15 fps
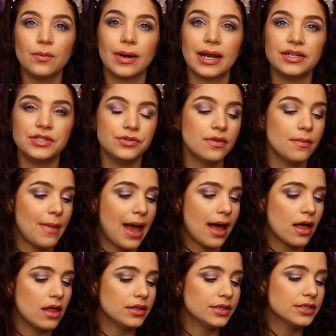When I do the
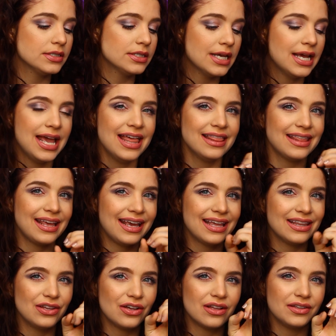matte colors, they
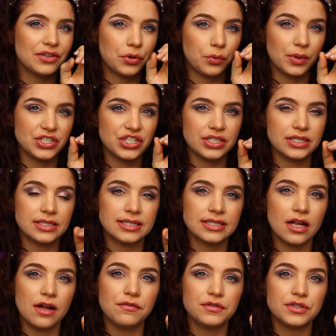can look a little rigid and
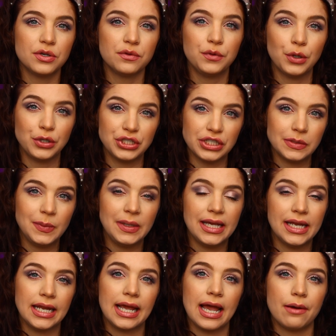stuff. So if you're just
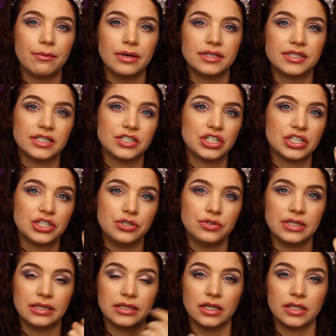beginning, I would suggest
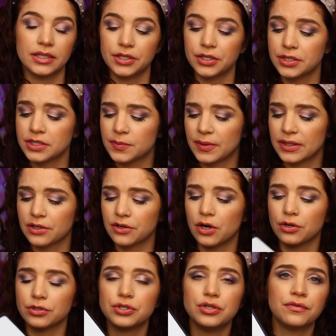using the glitters, but there
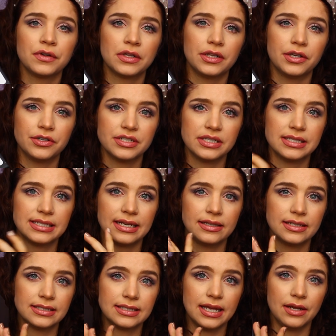are two different glitters inside
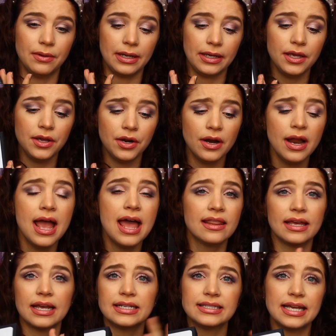this kit right here.
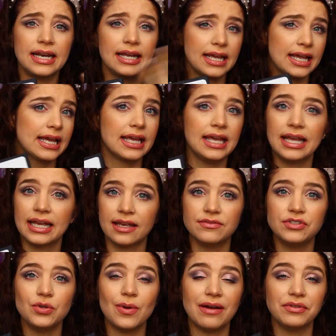Like I said, it, it
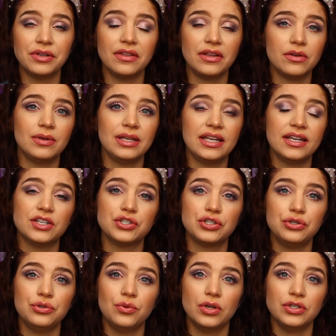gives you everything you need
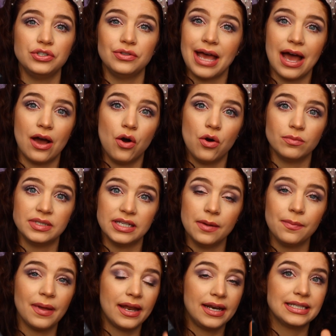to do the at-home
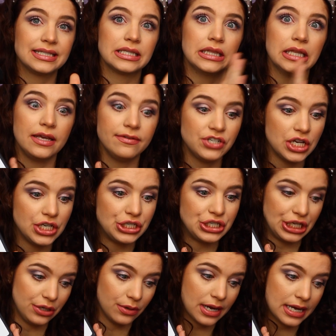dip and it's
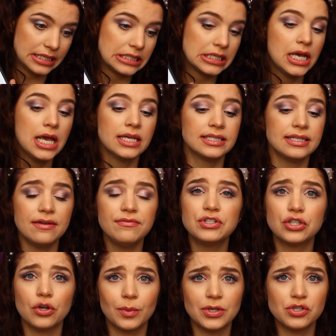life-changing, you guys. Saved
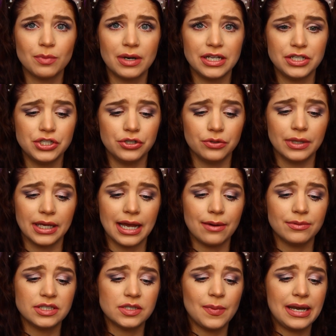so much money too. Like I
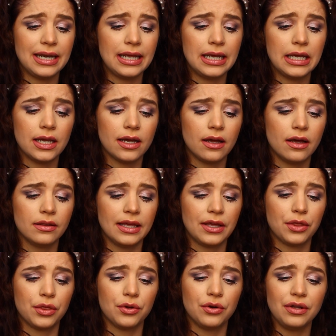was spending
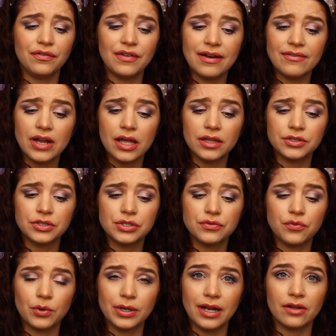like $35,
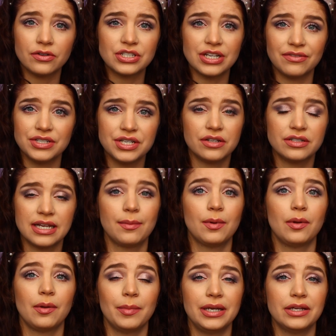$40 every single time I
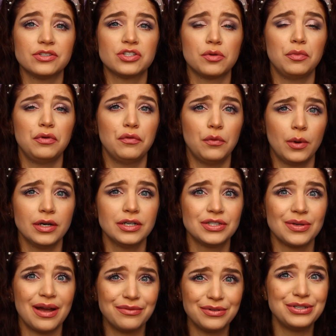would get my nails done before,
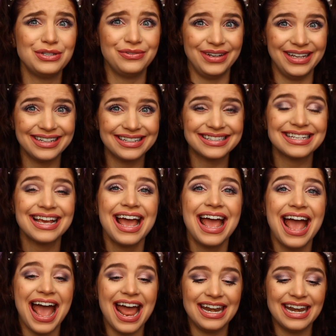so every two weeks.
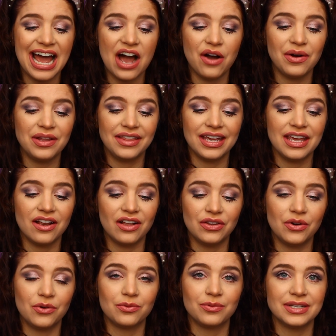And and now the kit
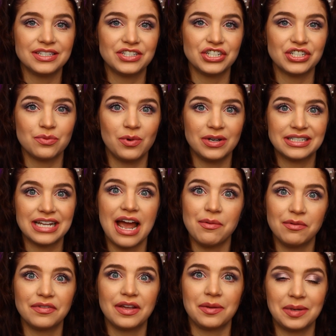alone was just one time
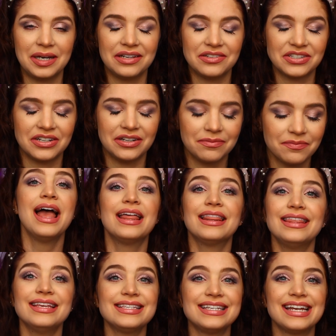of getting my nails done.
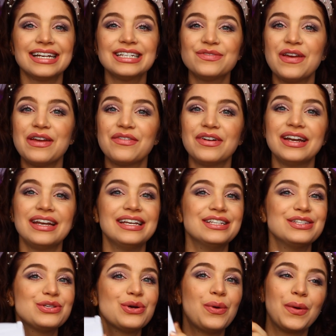This next favorite
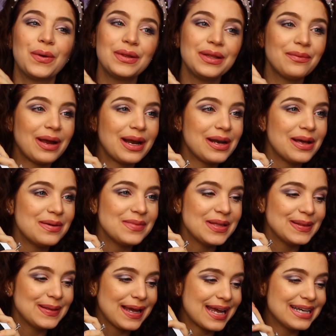is totally random,
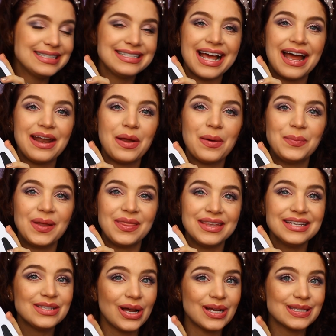like I said, but
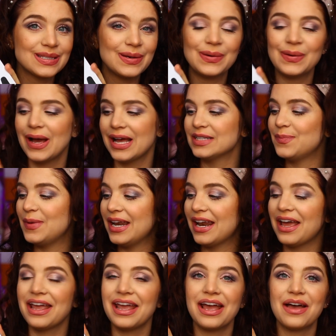this also has been
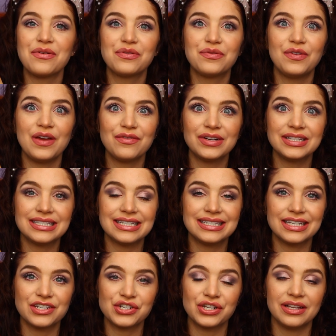a favorite
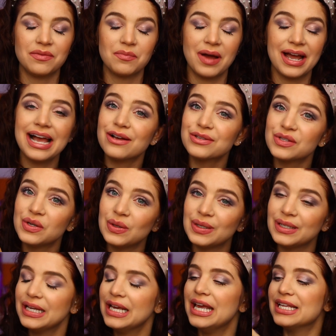essential in my
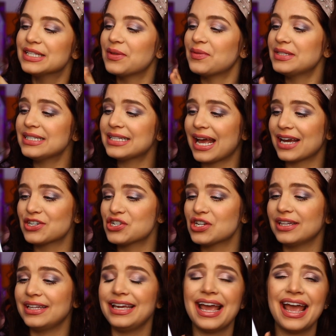household. So this is
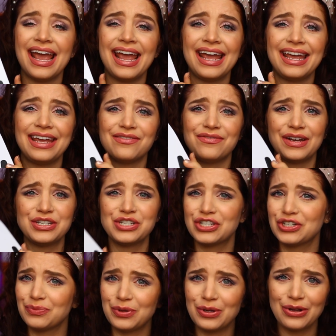actually a
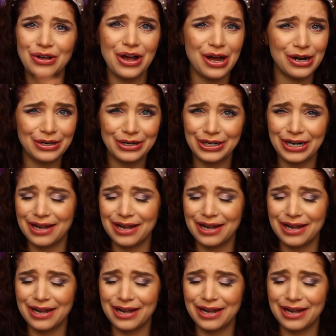vegetable cutter.